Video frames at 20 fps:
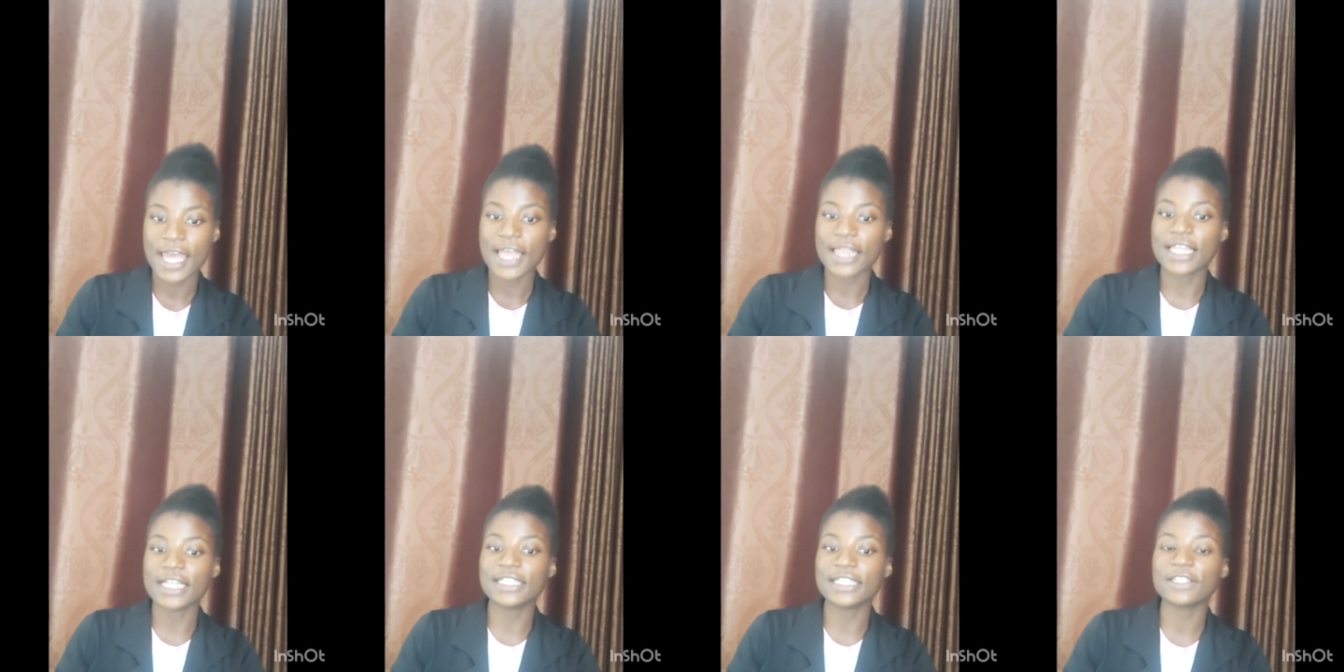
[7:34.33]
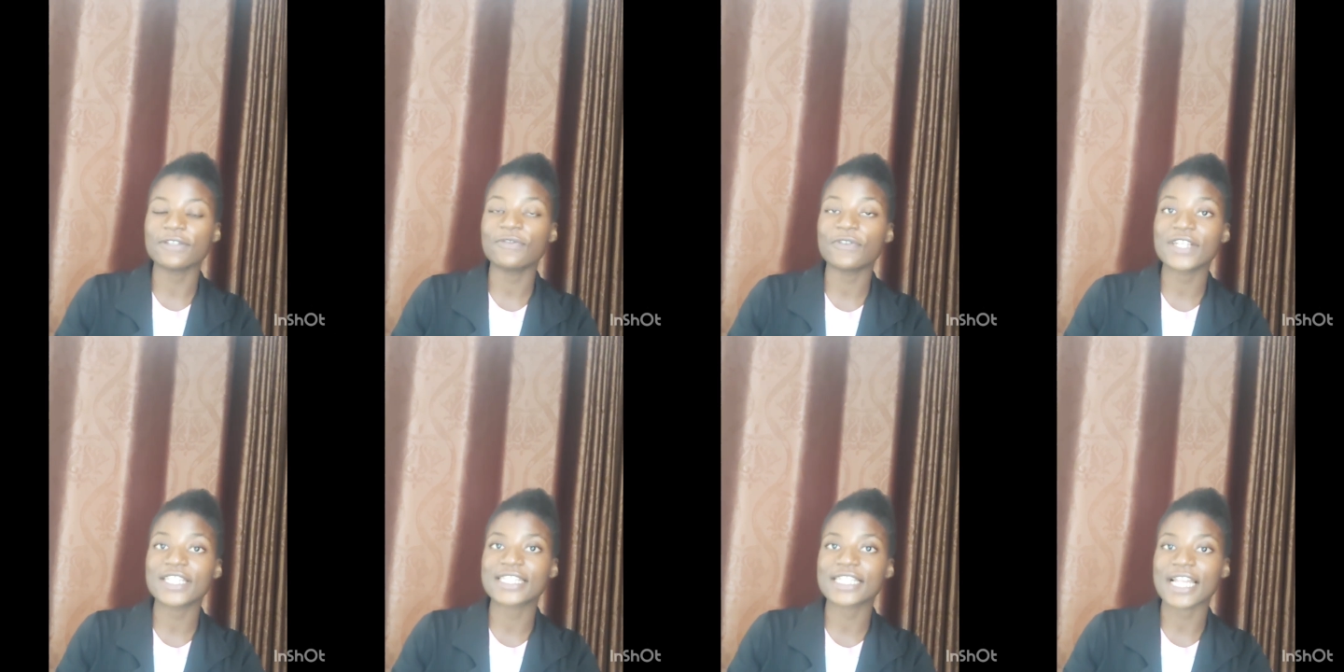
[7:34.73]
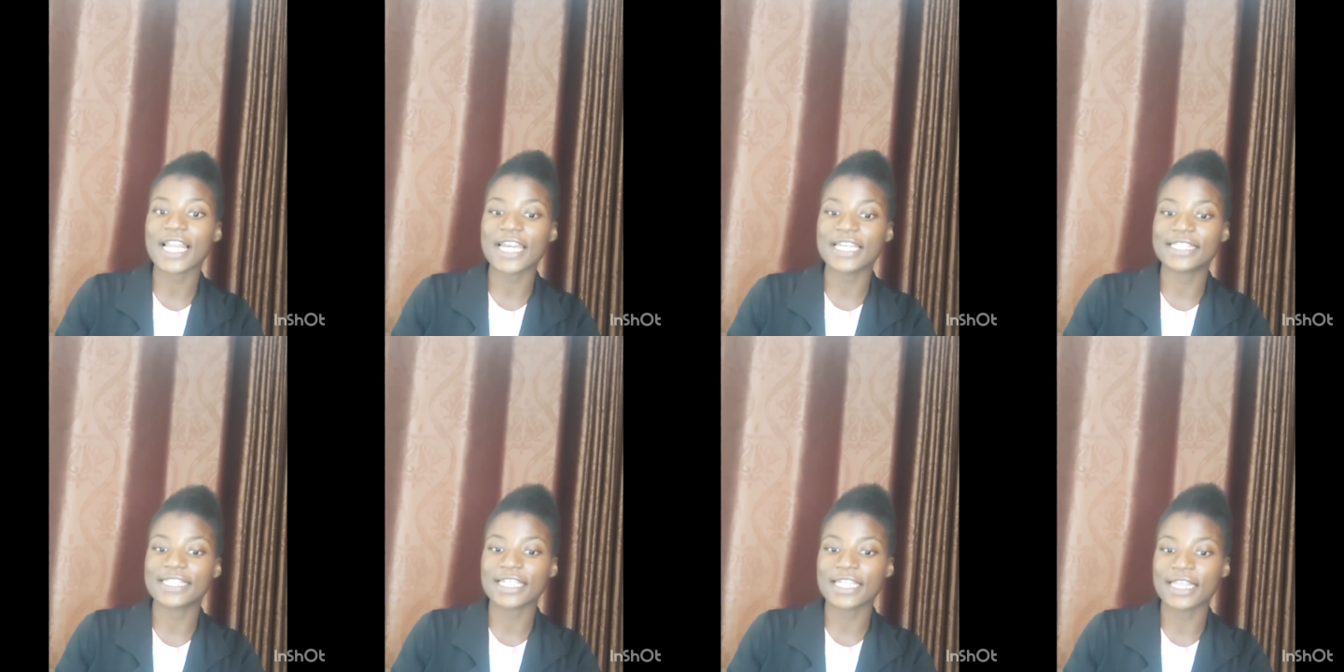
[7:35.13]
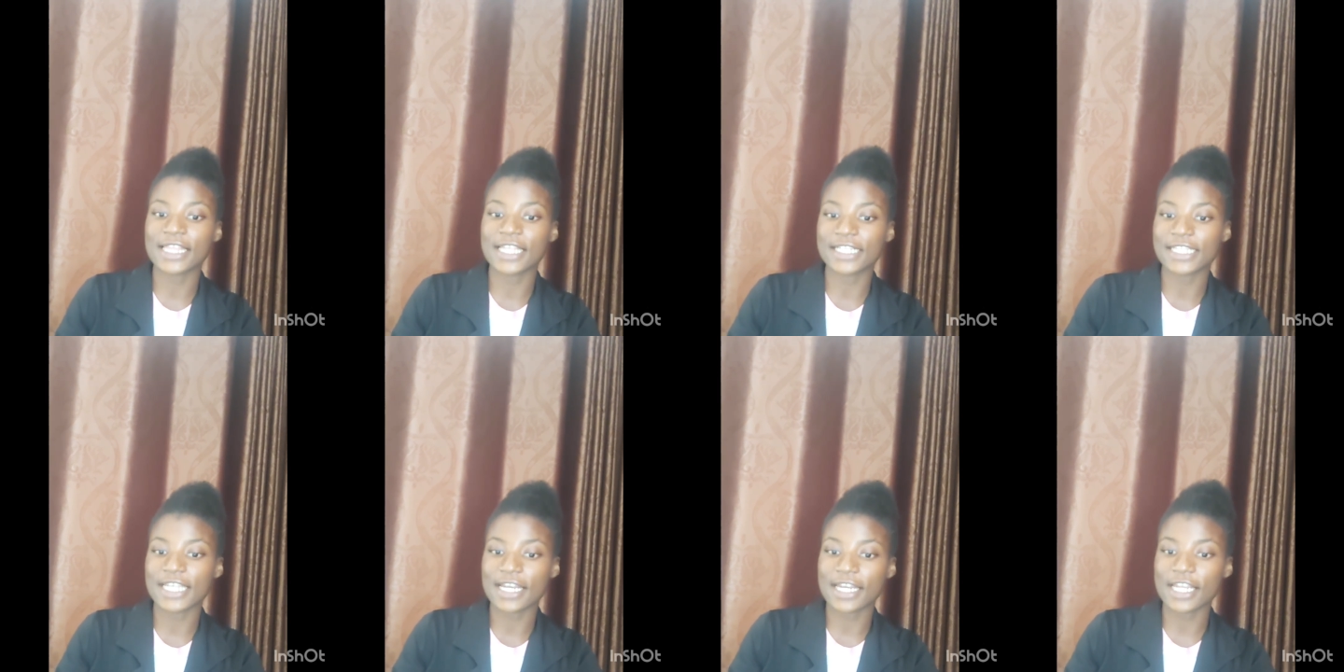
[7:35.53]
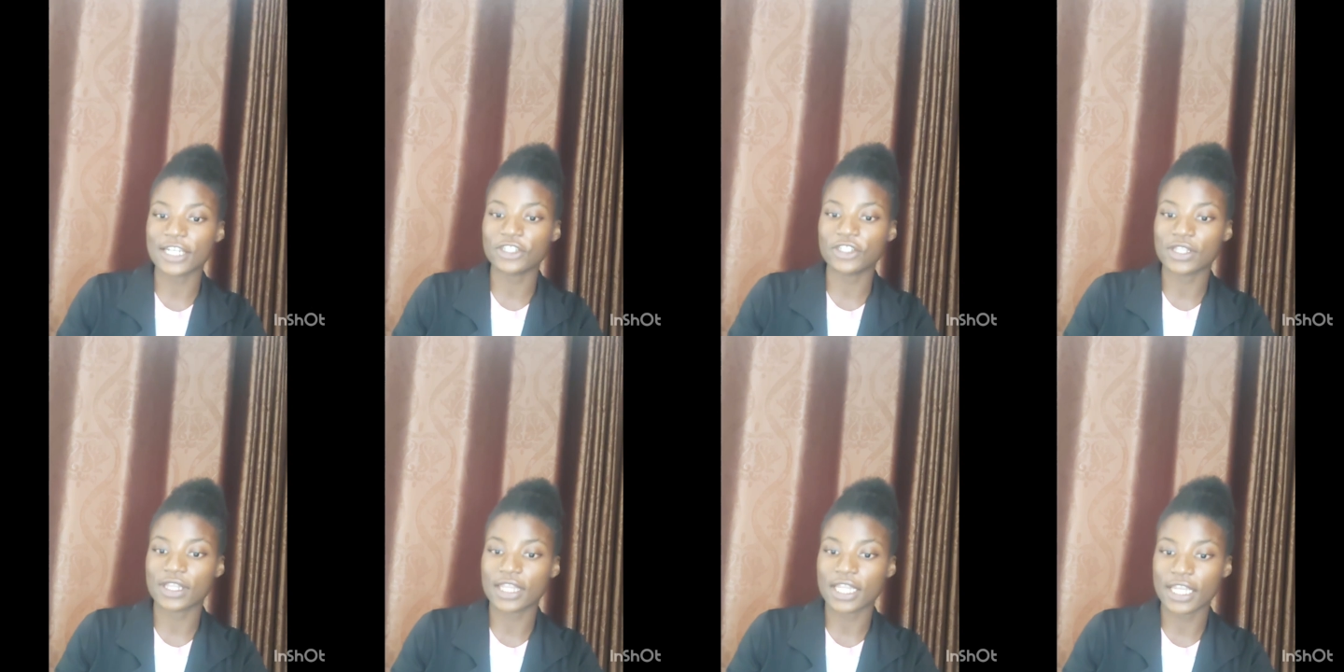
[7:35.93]
the difference lies in the
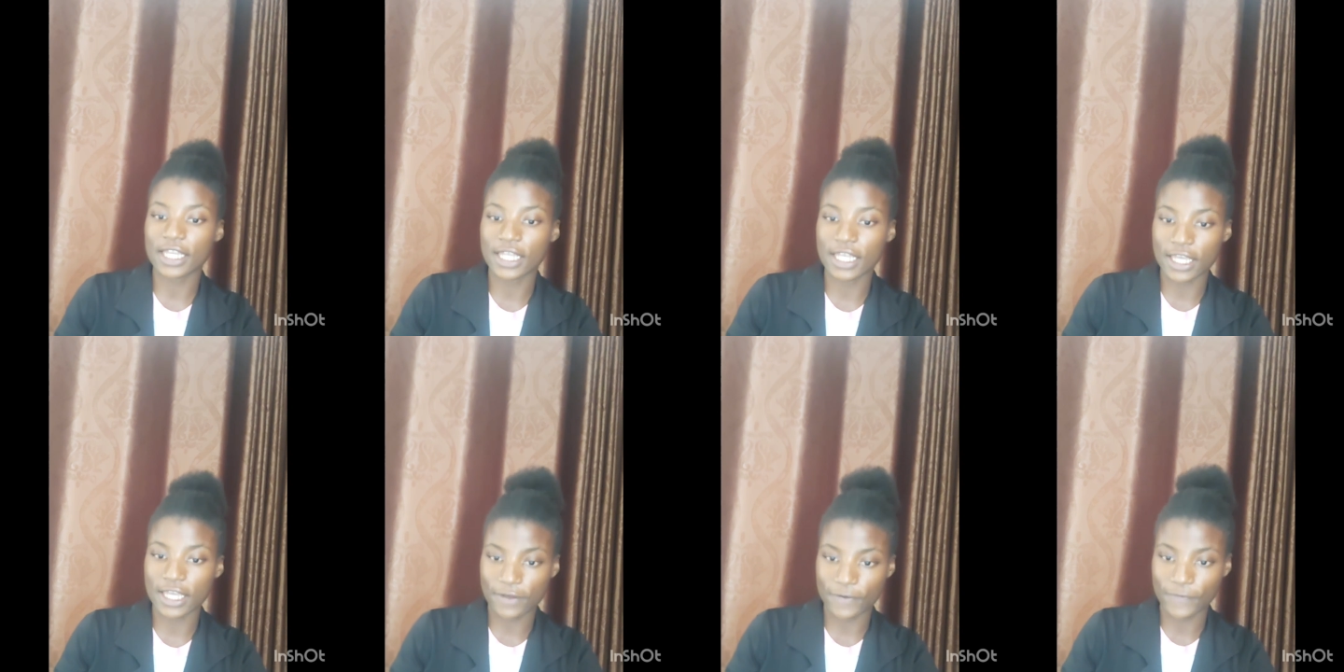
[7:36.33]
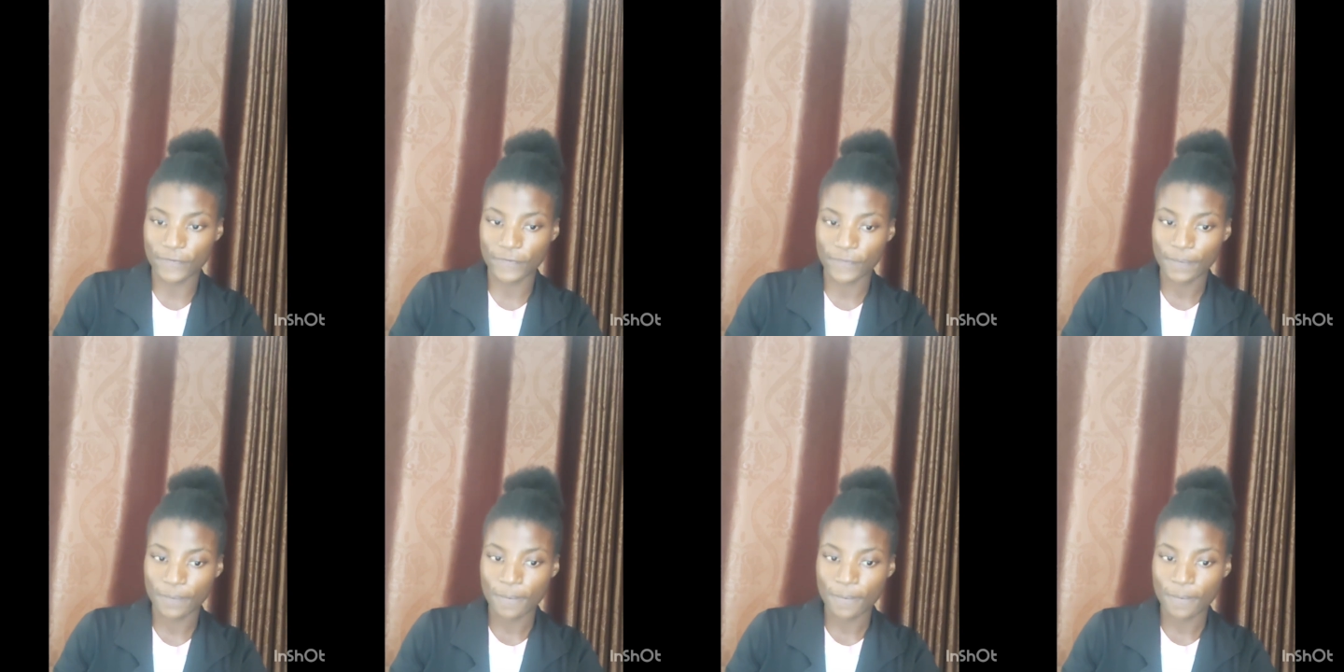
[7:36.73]
direction they give.